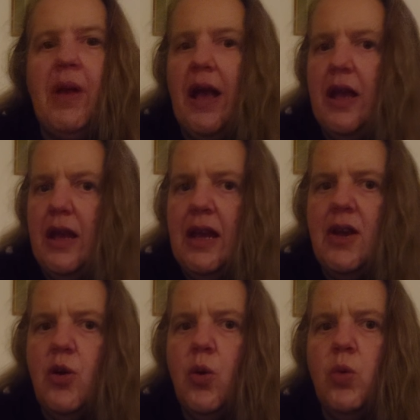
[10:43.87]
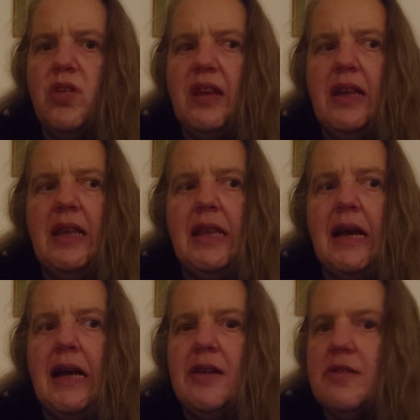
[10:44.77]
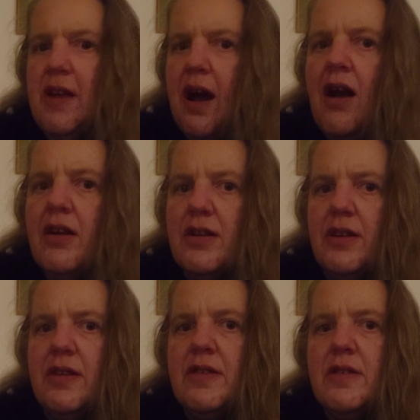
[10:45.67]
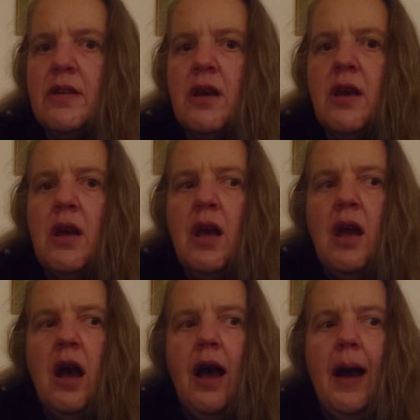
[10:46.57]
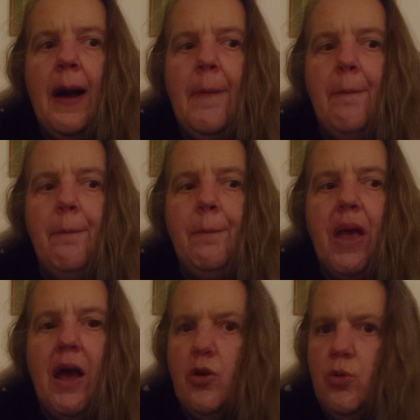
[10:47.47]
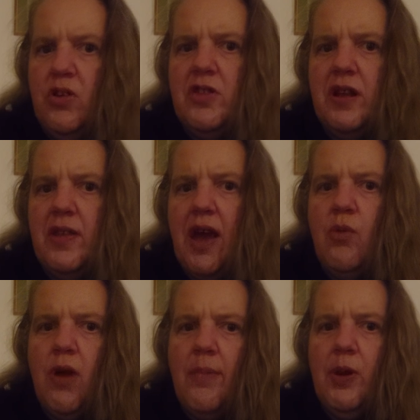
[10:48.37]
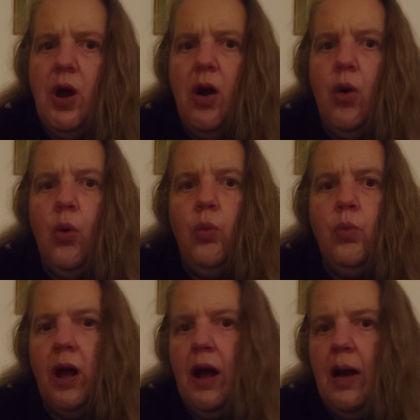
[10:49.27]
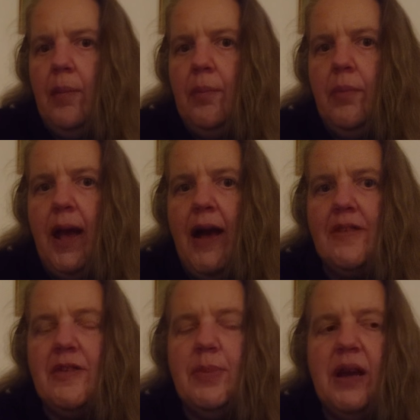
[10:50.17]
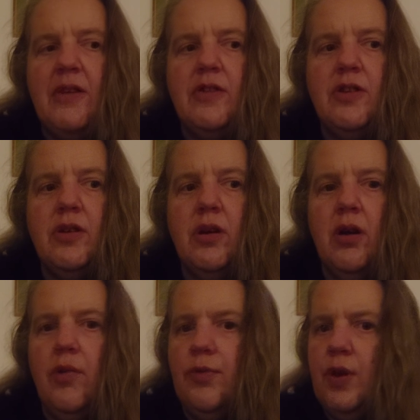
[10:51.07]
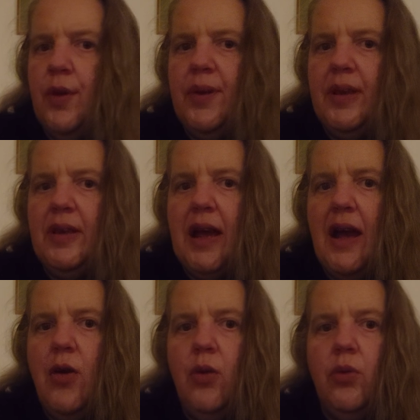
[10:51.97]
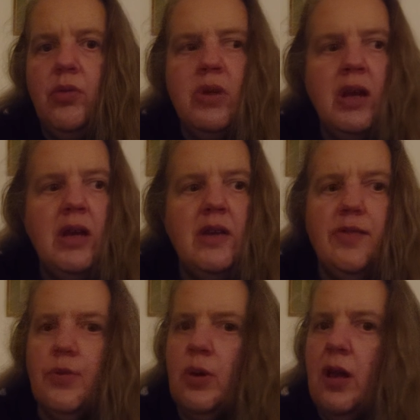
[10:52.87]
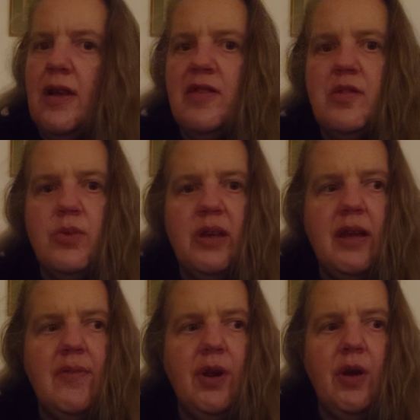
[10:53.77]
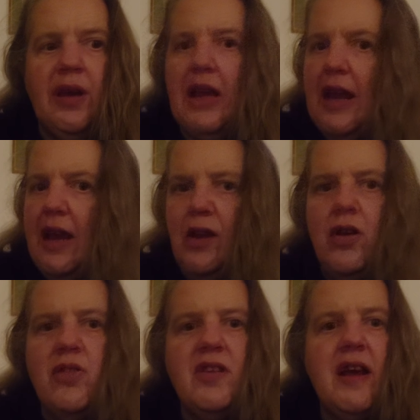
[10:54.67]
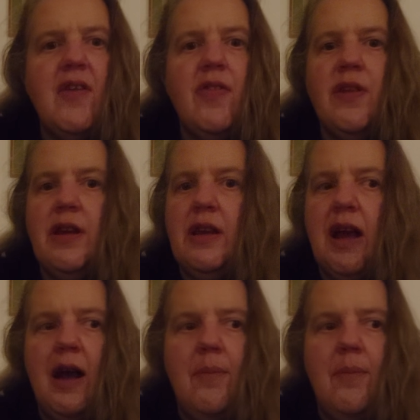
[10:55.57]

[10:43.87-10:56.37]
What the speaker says: and can get caught in that darkness, and almost like that rabbit hole aspect of going down different lines, that we're never going to get out of lockdown, that